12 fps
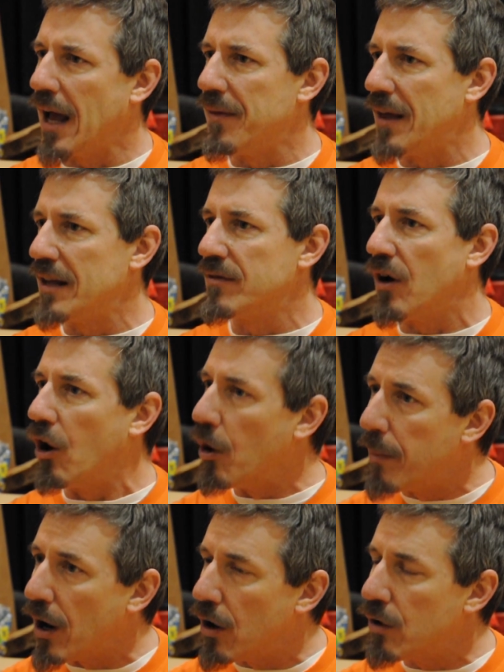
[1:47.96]
and then
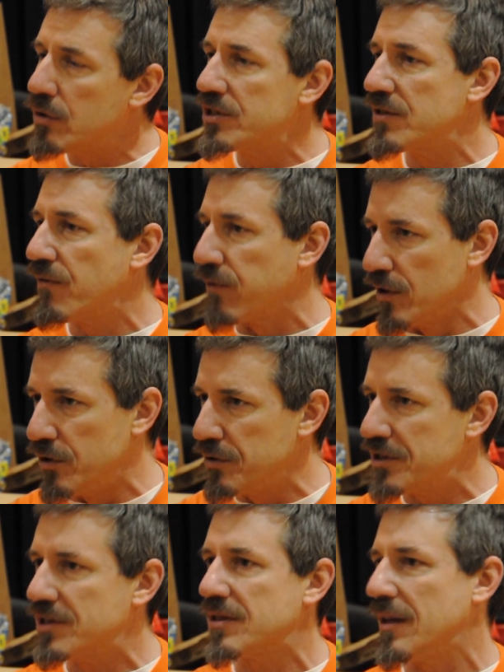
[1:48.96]
oboes,
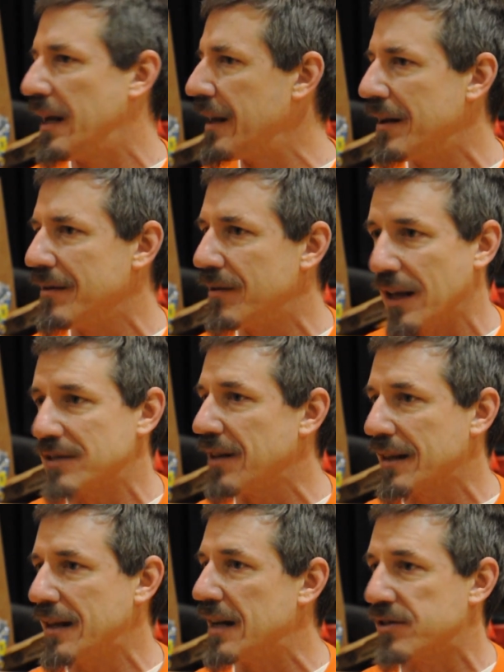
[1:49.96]
flutes, and things
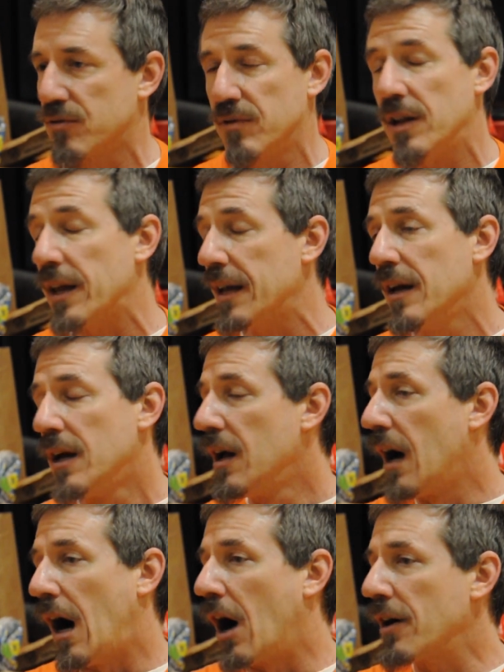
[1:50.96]
like that. So really,
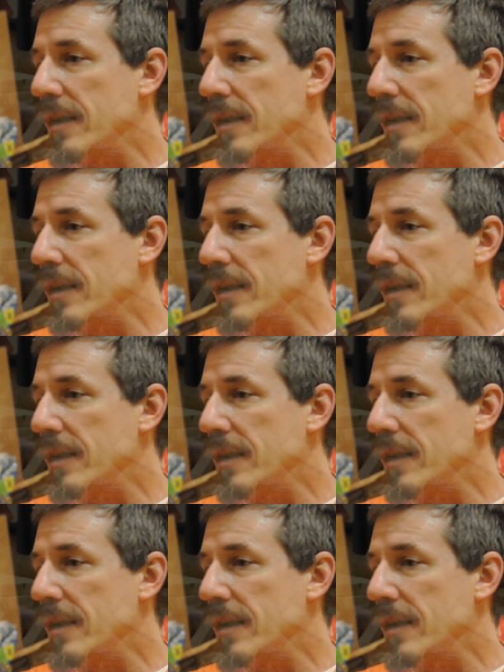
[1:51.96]
our